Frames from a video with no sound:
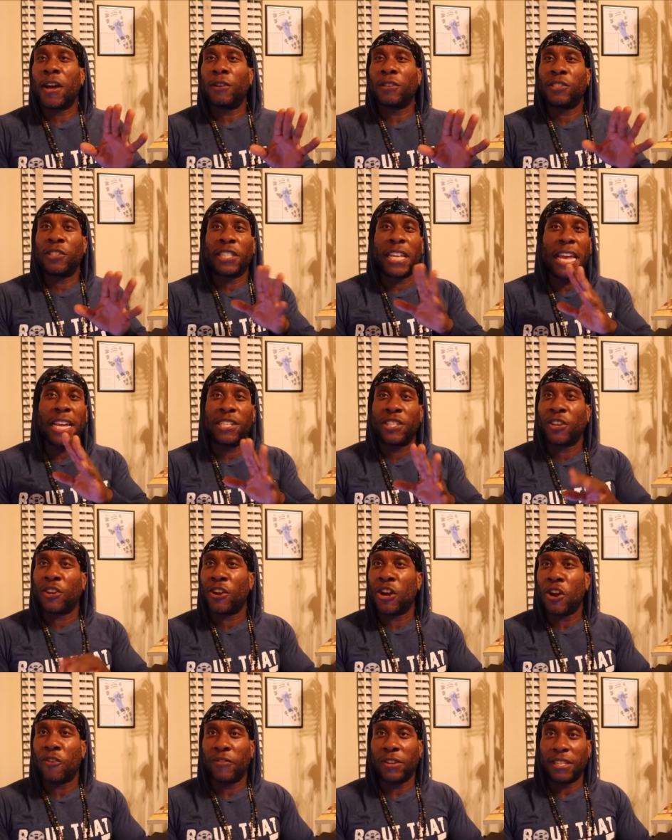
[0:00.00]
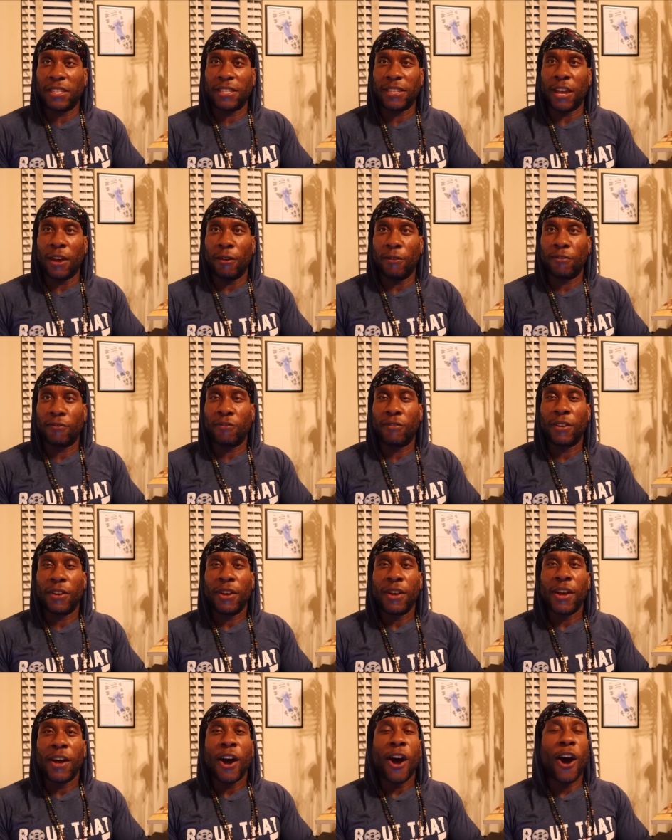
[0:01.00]
else takes care of itself.
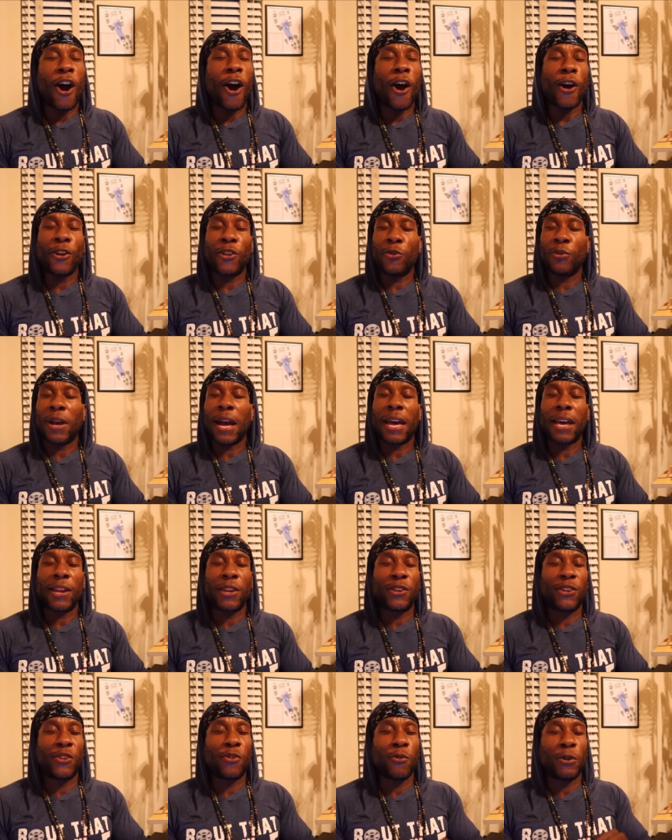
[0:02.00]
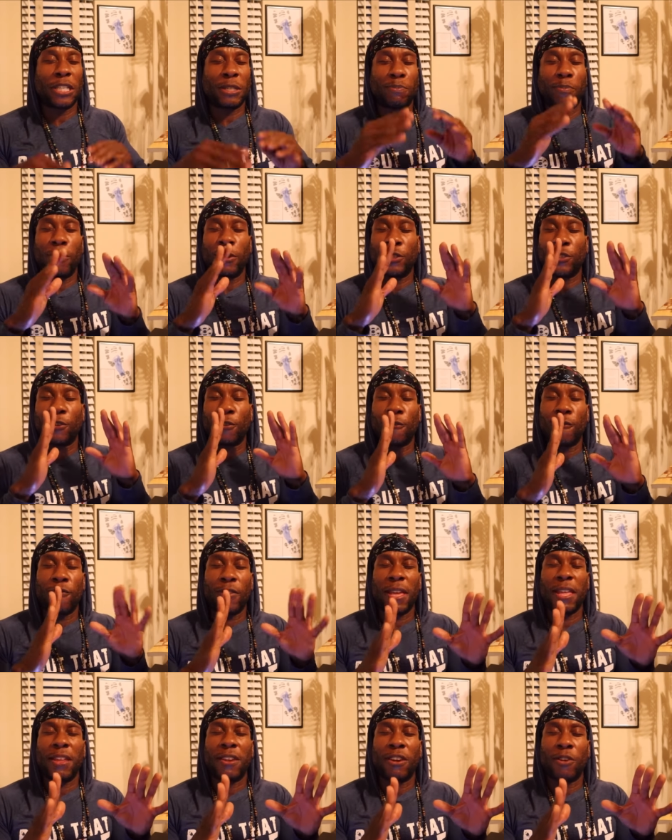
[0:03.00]
All you gotta do is put your
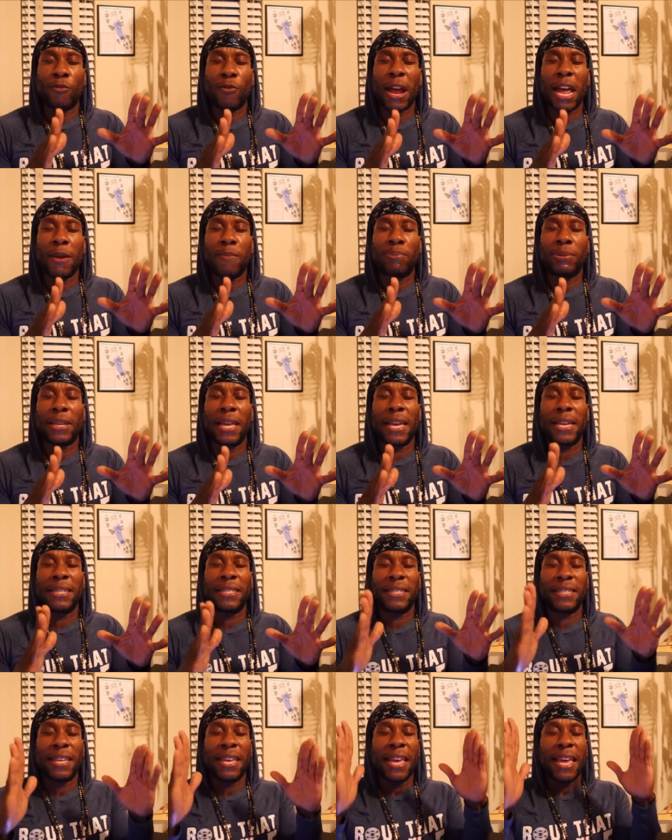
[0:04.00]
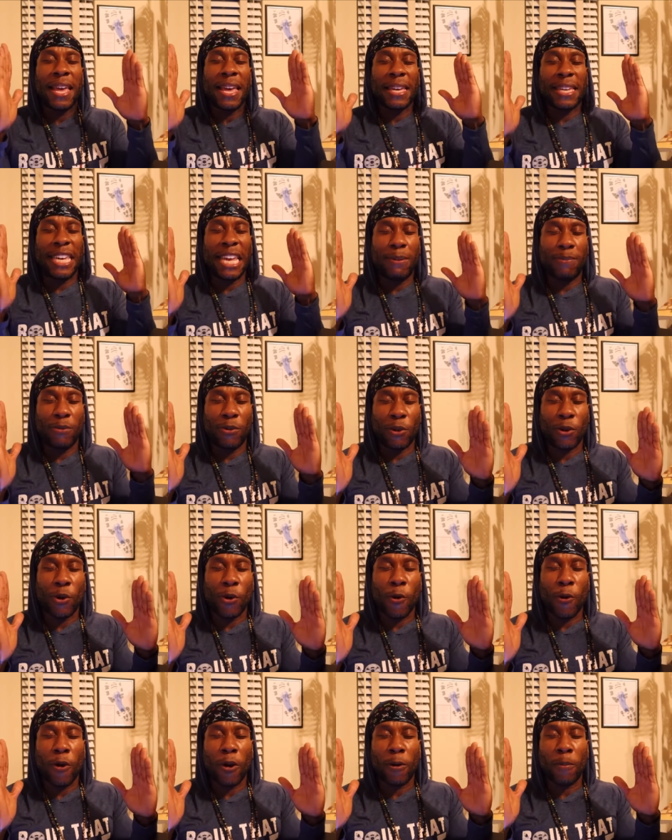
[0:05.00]
feet in the right place, keep your
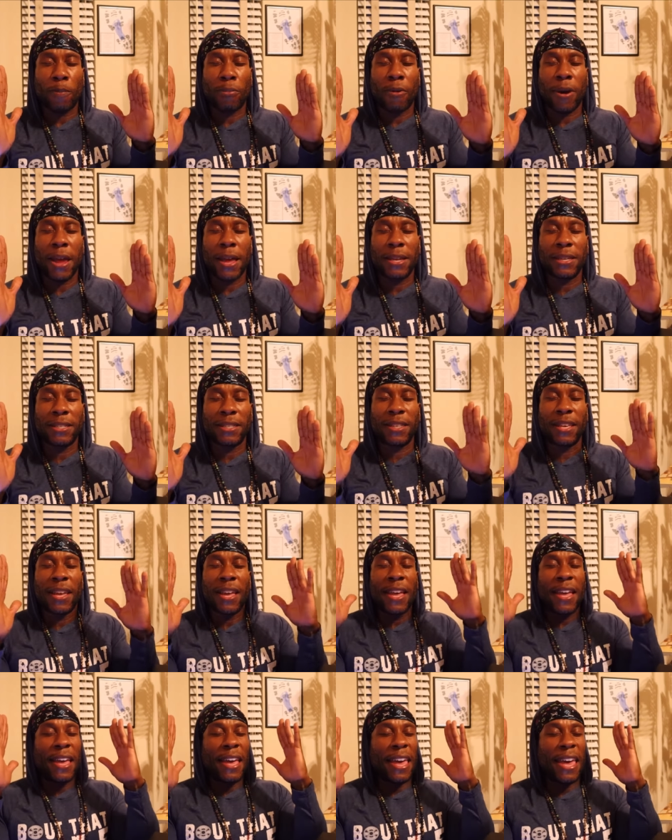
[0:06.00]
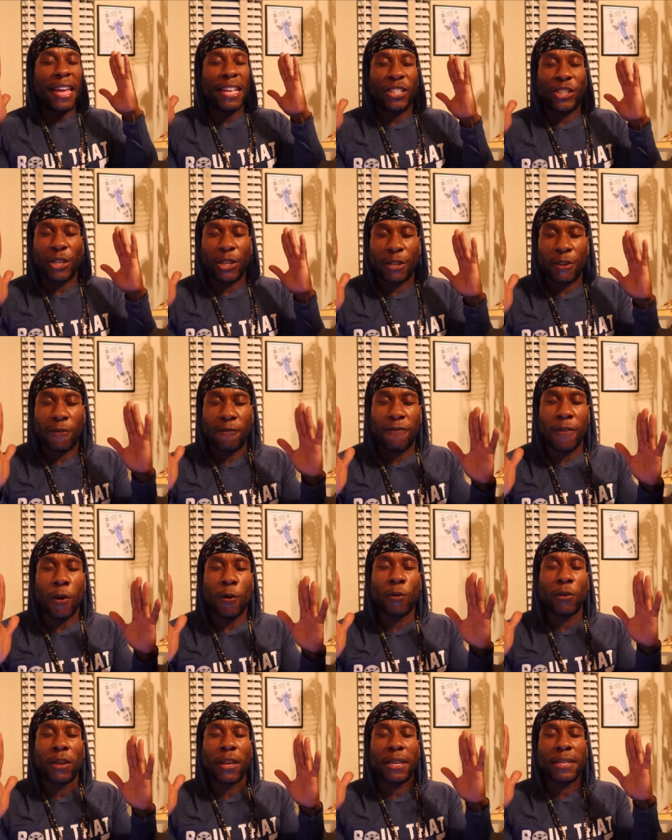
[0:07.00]
core braced, and just
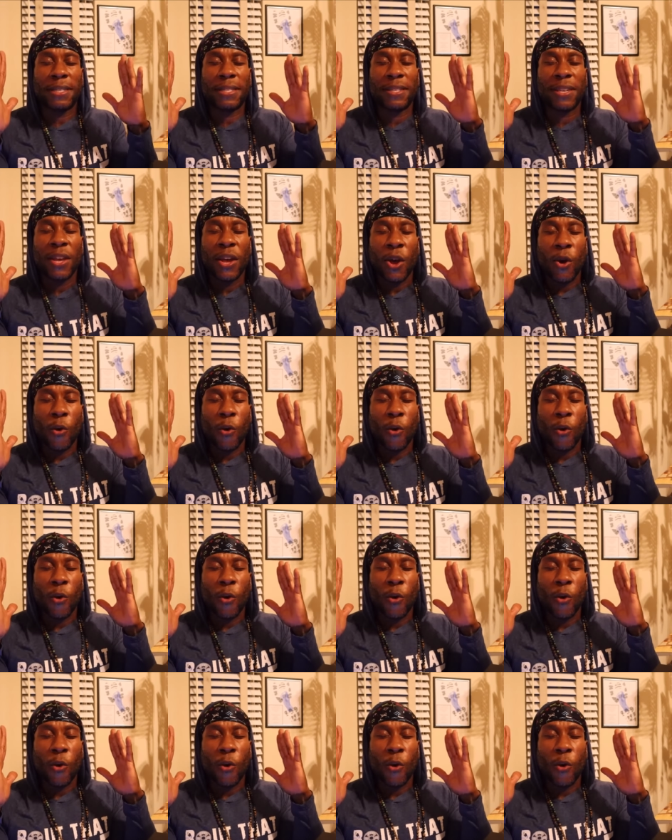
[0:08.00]
focus